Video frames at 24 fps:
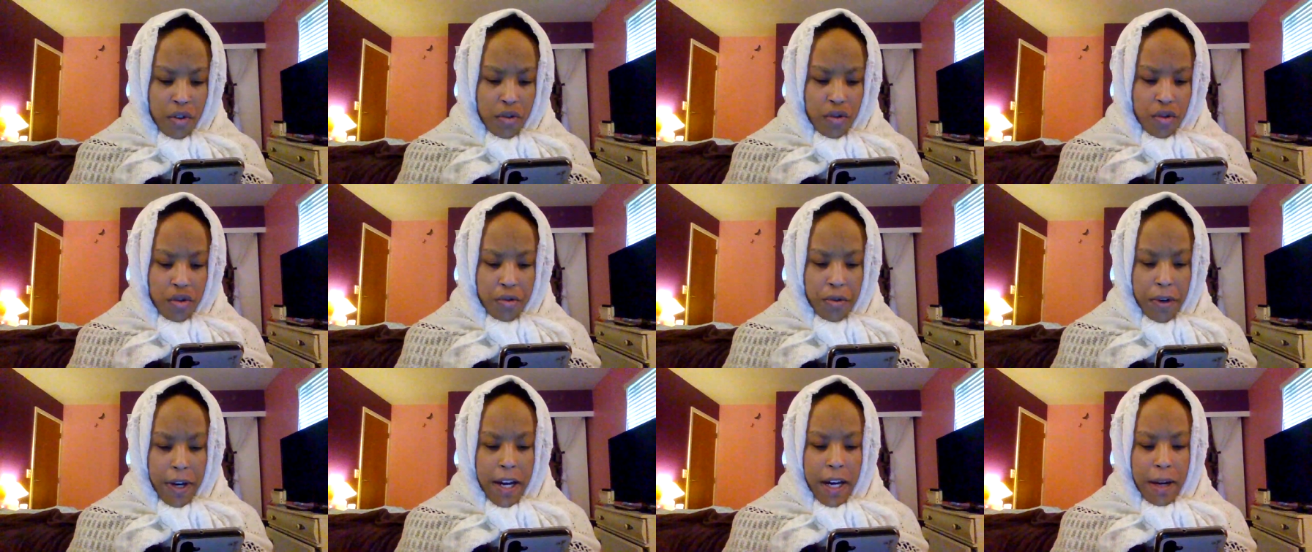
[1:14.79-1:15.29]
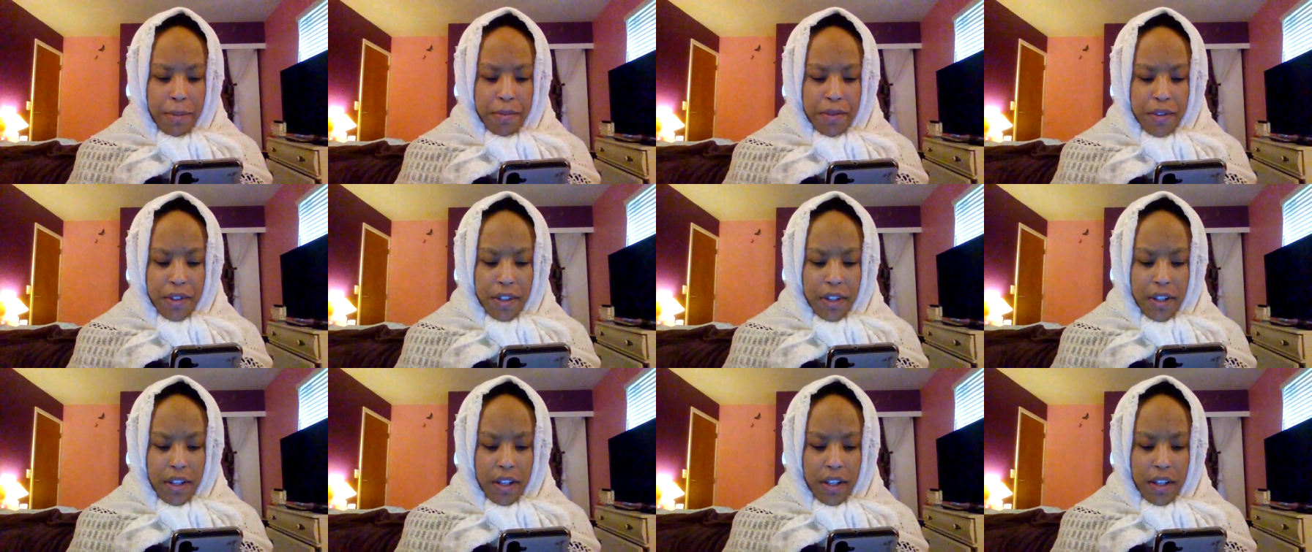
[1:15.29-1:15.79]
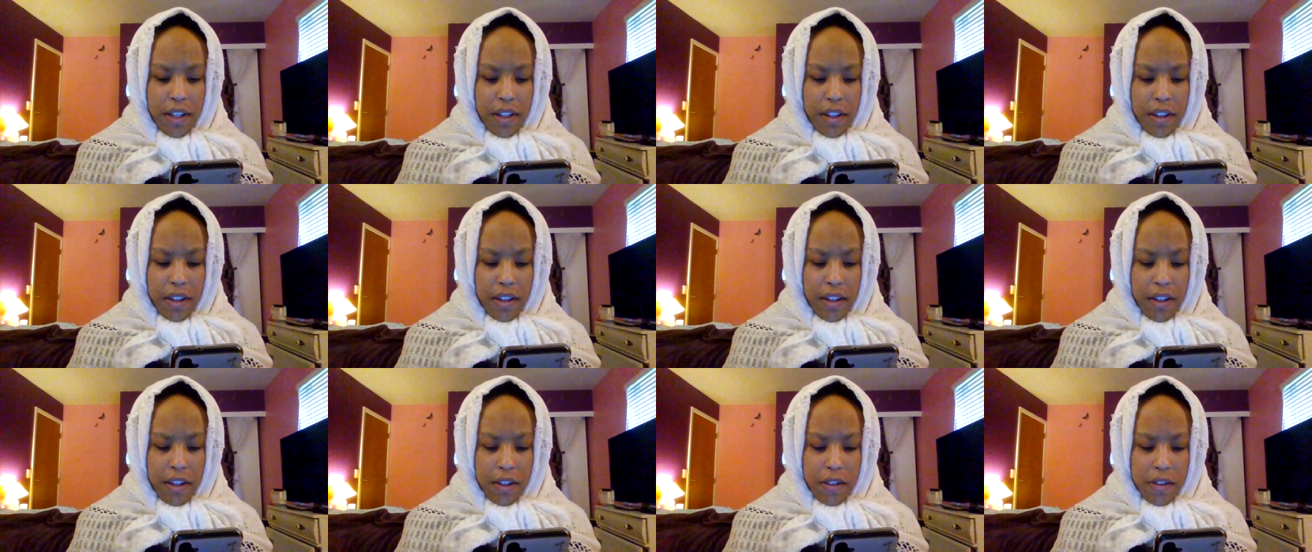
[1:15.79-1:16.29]
trapped
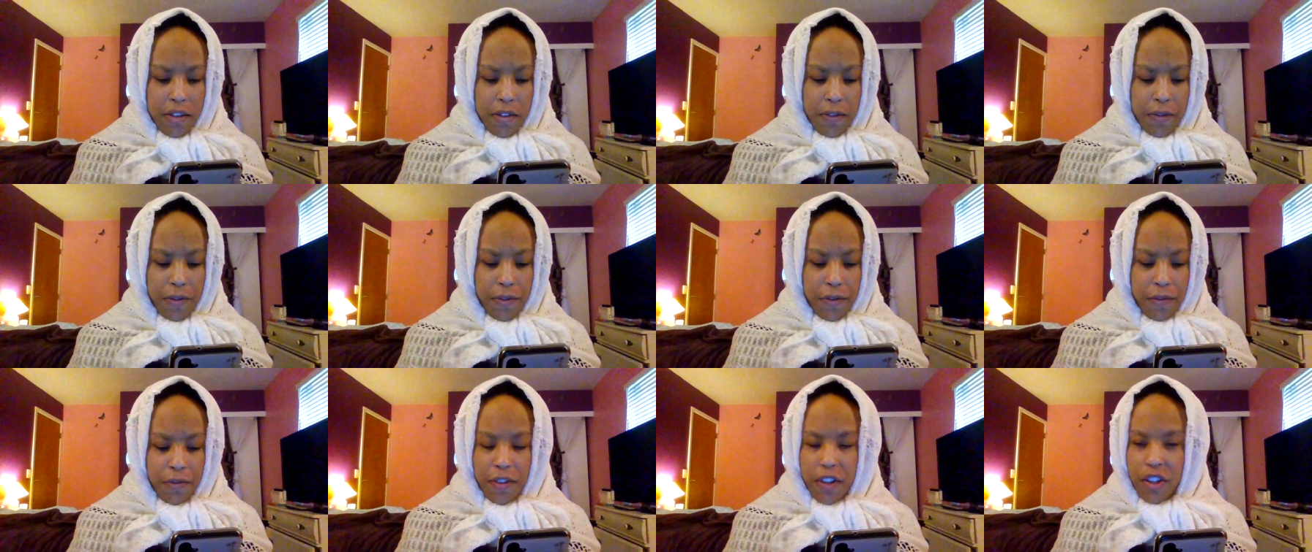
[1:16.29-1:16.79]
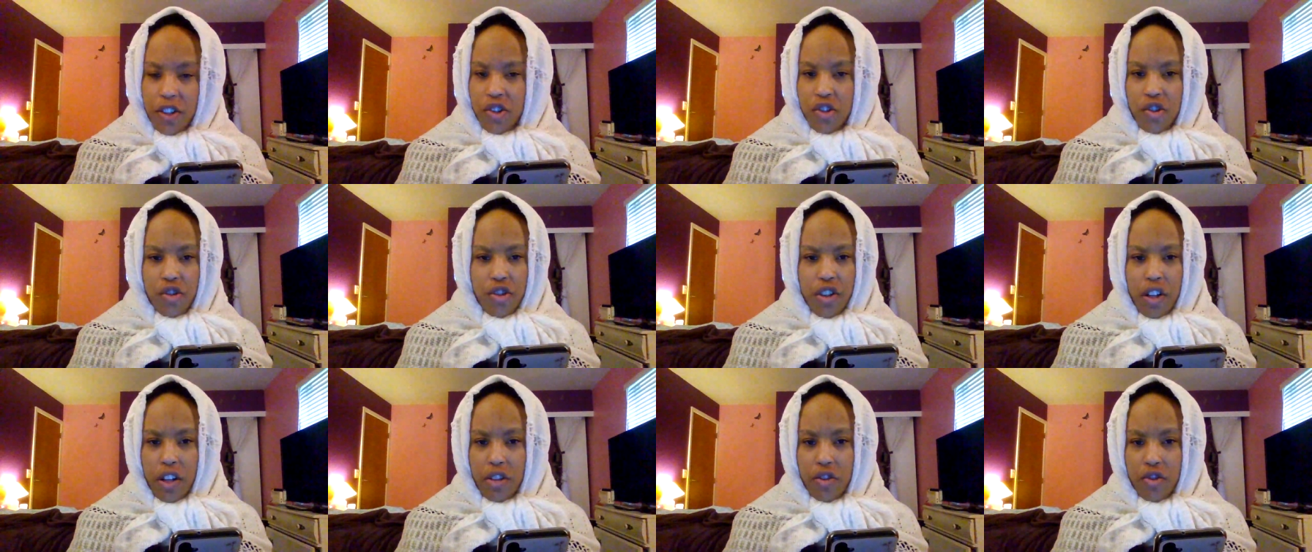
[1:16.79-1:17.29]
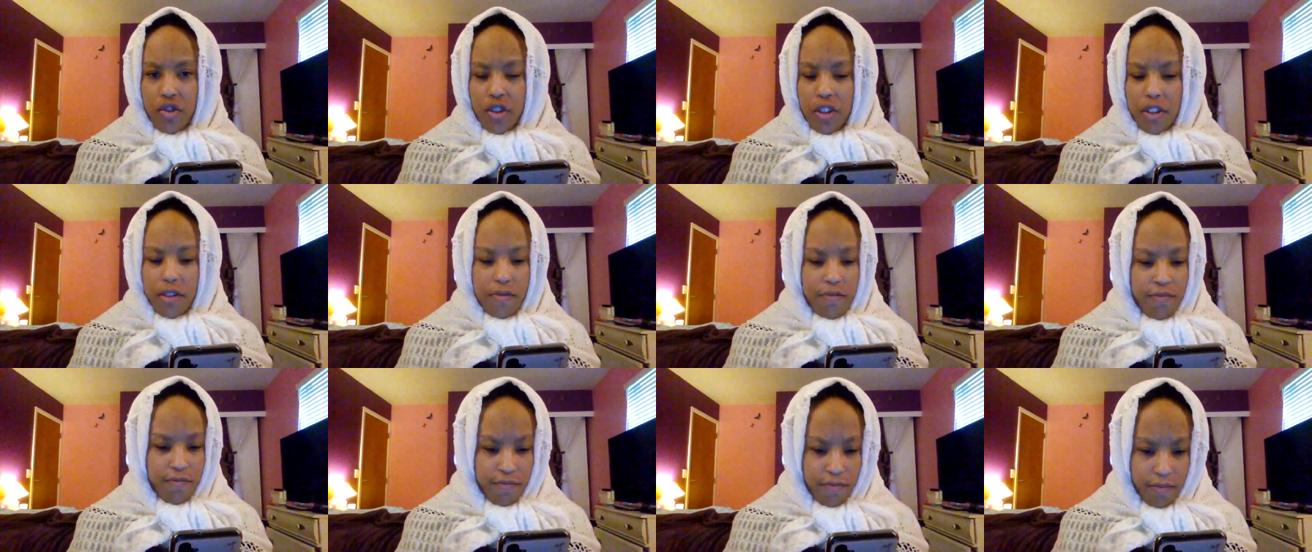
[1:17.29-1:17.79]
in this fish dungeon.